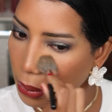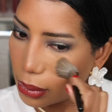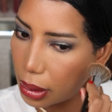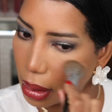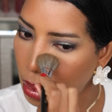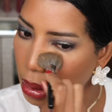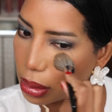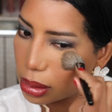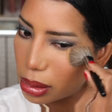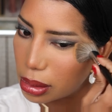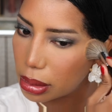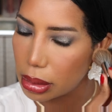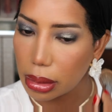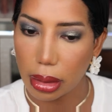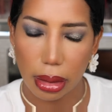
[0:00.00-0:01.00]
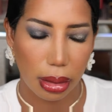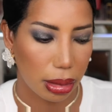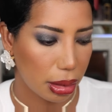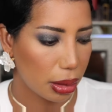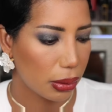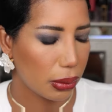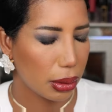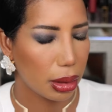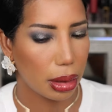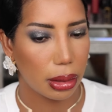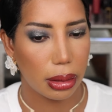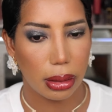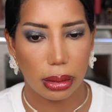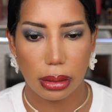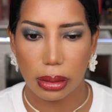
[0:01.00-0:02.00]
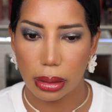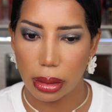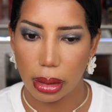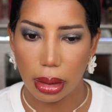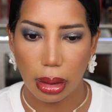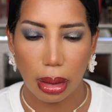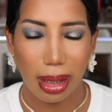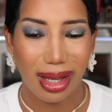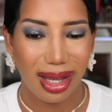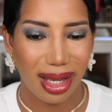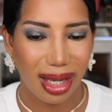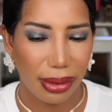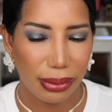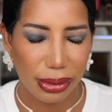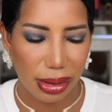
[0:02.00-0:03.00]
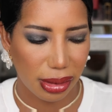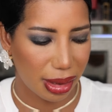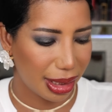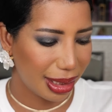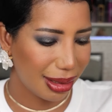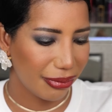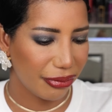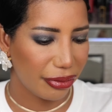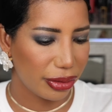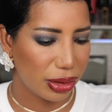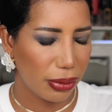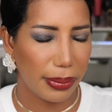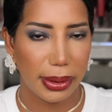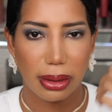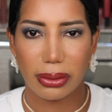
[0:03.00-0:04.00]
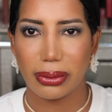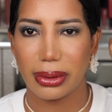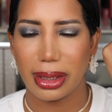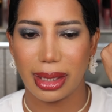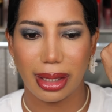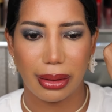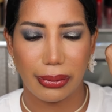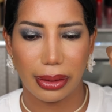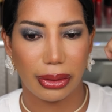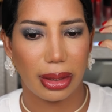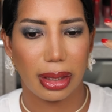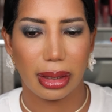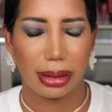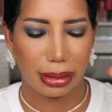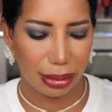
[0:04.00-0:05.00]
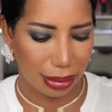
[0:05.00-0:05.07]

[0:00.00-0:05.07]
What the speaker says: Yes, they're easy. Okay, good. I was getting super annoying about that.